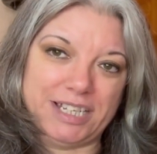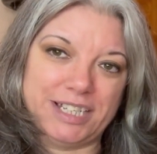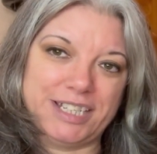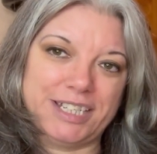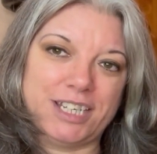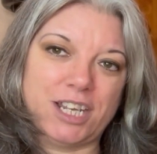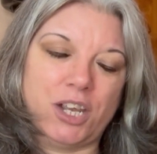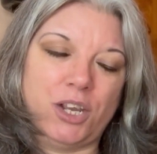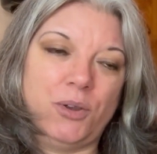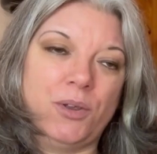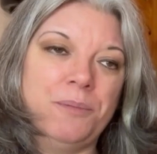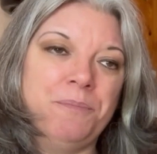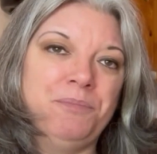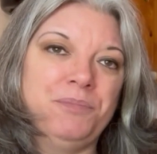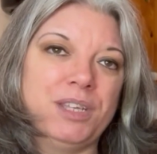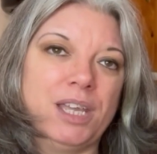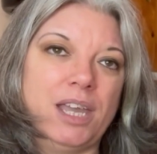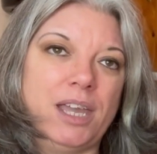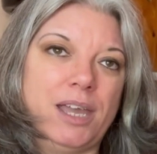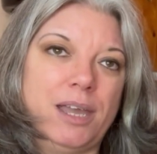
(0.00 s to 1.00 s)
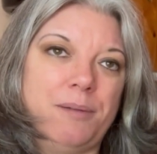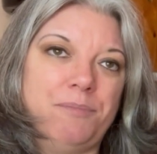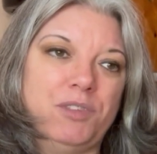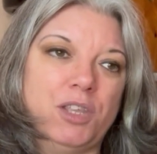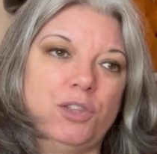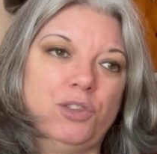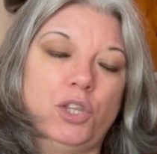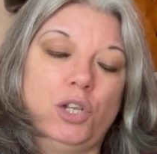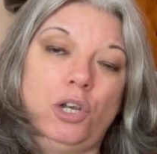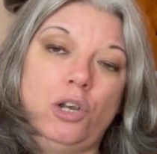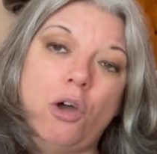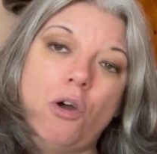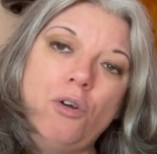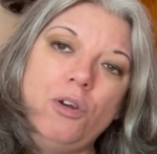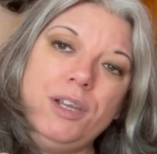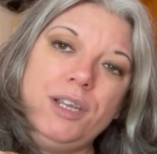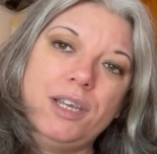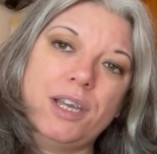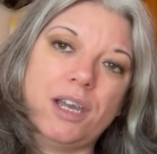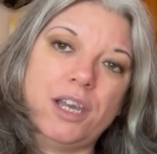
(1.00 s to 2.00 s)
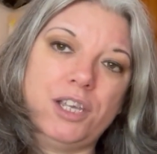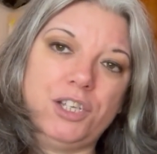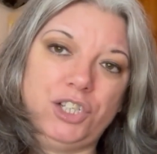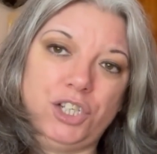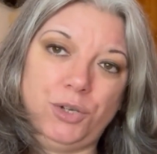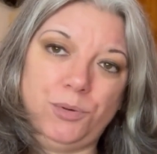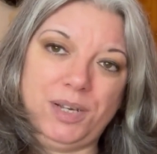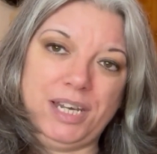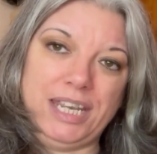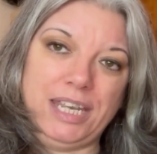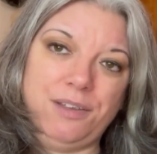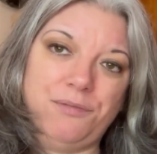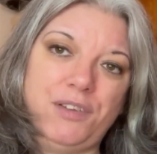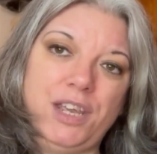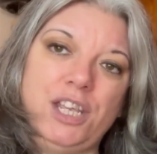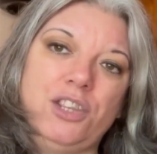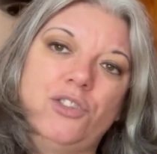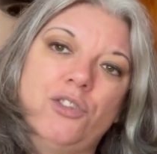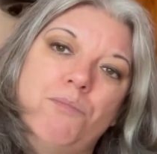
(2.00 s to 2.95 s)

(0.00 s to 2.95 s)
So the longer you leave it,